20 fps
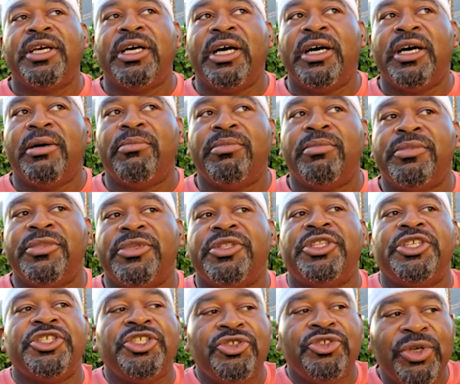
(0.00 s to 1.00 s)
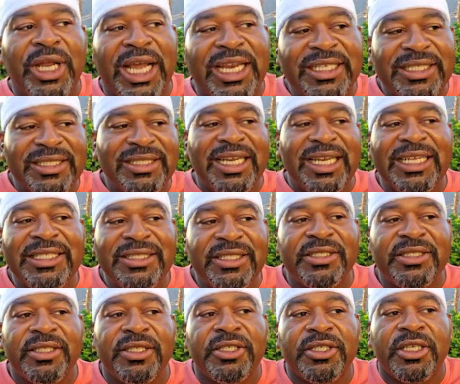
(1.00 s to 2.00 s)
um, the United
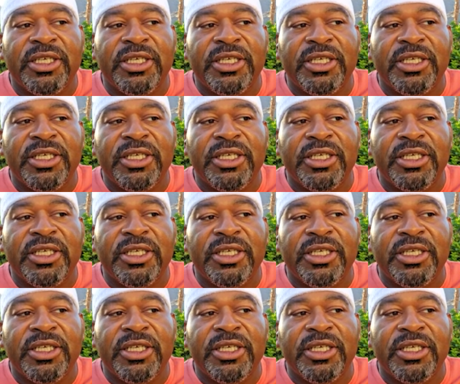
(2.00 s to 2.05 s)
States